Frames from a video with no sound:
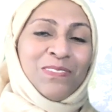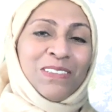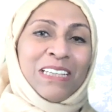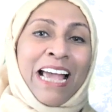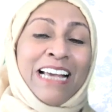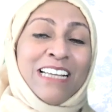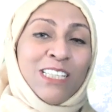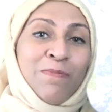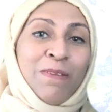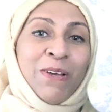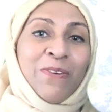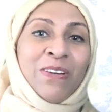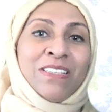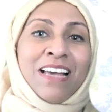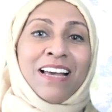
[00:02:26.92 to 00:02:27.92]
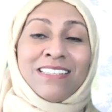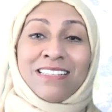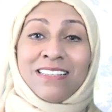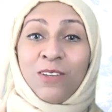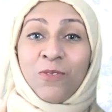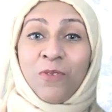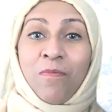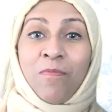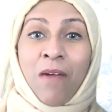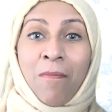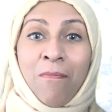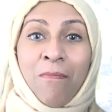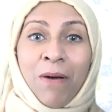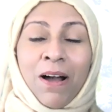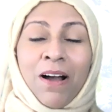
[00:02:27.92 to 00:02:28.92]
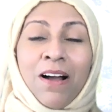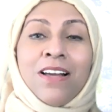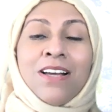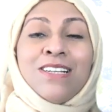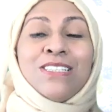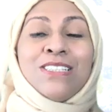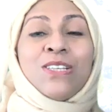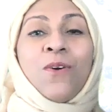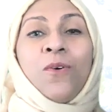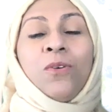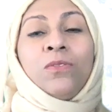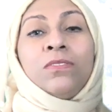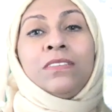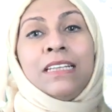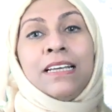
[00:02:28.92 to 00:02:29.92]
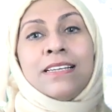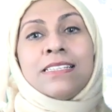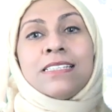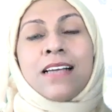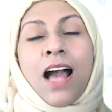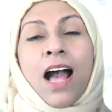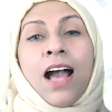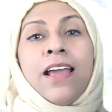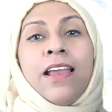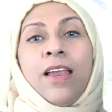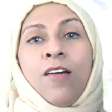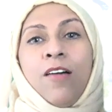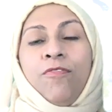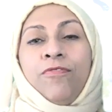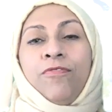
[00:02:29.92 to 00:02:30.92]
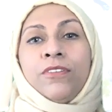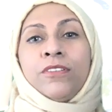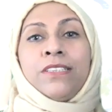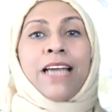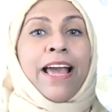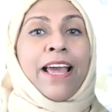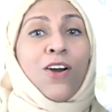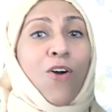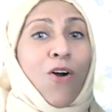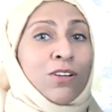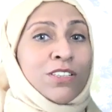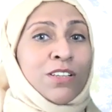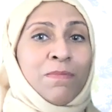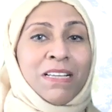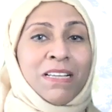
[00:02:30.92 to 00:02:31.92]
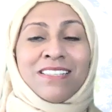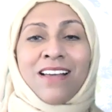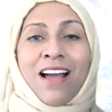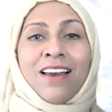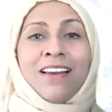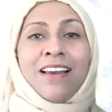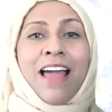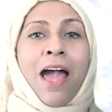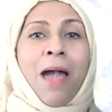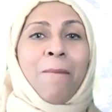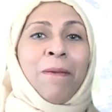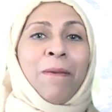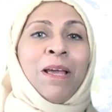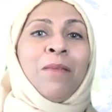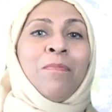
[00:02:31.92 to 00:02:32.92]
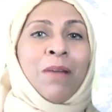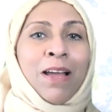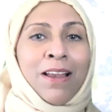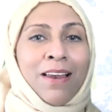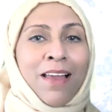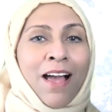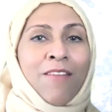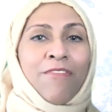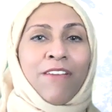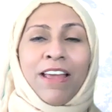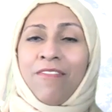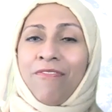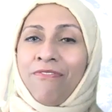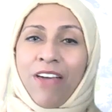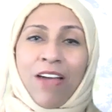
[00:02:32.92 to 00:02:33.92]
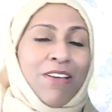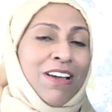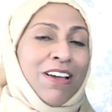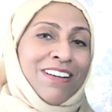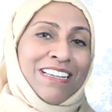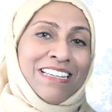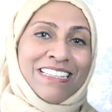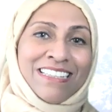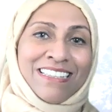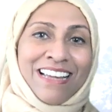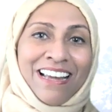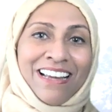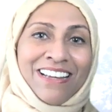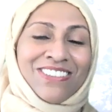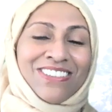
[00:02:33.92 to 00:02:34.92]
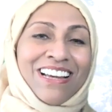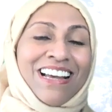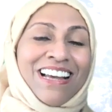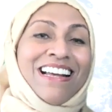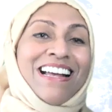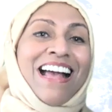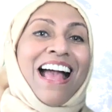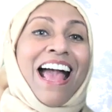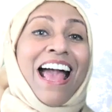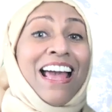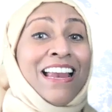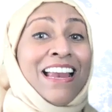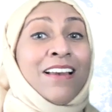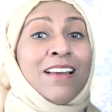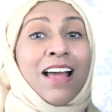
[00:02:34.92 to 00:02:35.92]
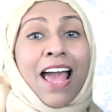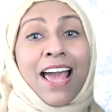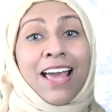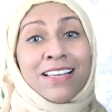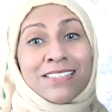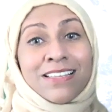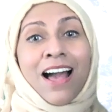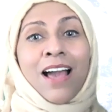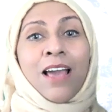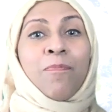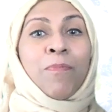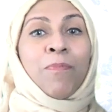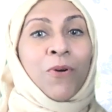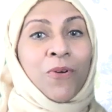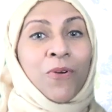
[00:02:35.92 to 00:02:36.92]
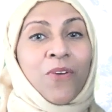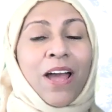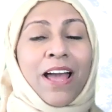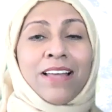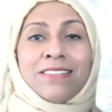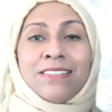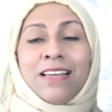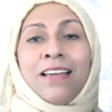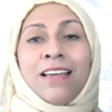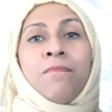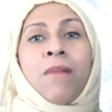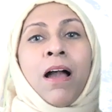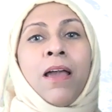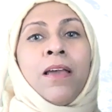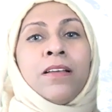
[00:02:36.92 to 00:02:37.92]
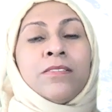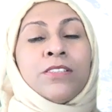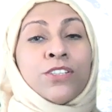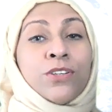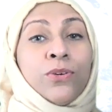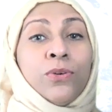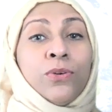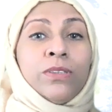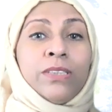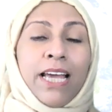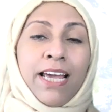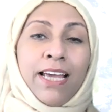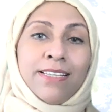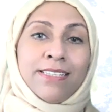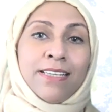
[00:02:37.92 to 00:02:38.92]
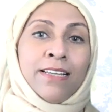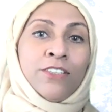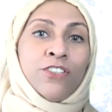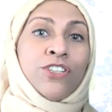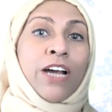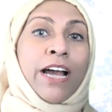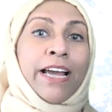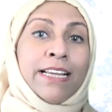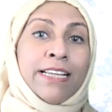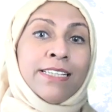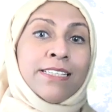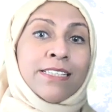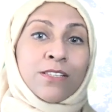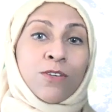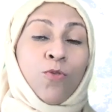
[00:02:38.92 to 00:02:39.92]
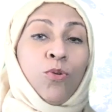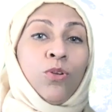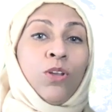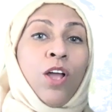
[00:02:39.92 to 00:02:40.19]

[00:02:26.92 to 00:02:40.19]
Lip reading: experience I still remember. So these kind of dichotomies started happening in my life at a very early stage. And as I progressed in my school days in Chinese school,